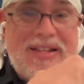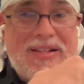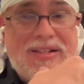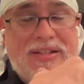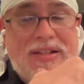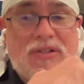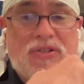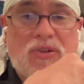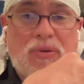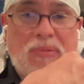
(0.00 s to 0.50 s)

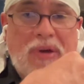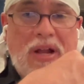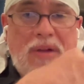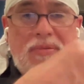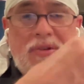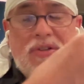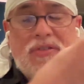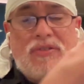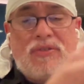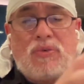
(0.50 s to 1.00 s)
not too bad. I
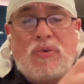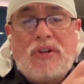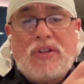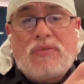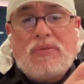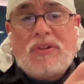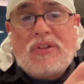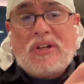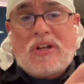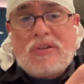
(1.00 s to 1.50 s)
mean, it's
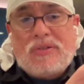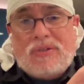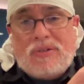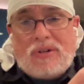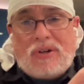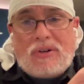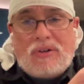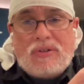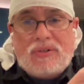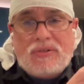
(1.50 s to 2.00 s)

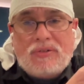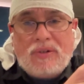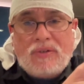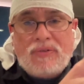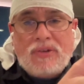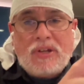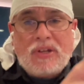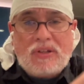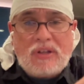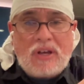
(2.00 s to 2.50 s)
$23,000 if
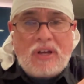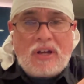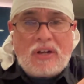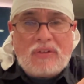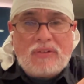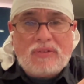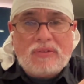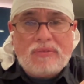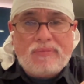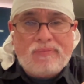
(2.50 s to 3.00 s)
you get the
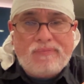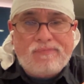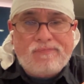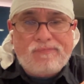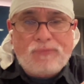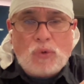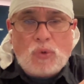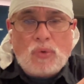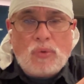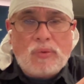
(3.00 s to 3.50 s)
X.
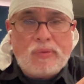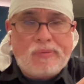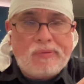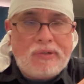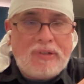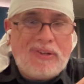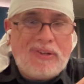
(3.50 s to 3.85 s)
Or,